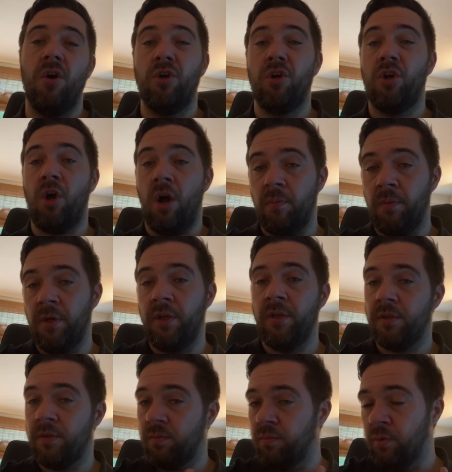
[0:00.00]
uncommon,
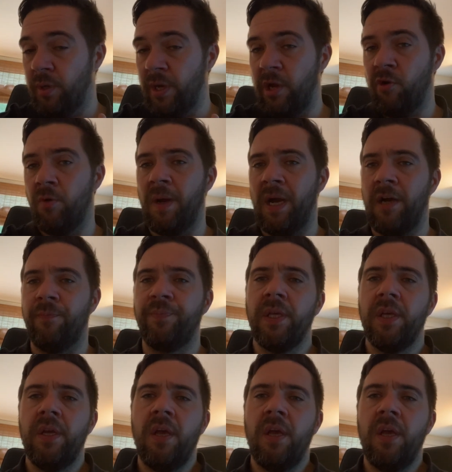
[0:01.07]
as we'll hear about,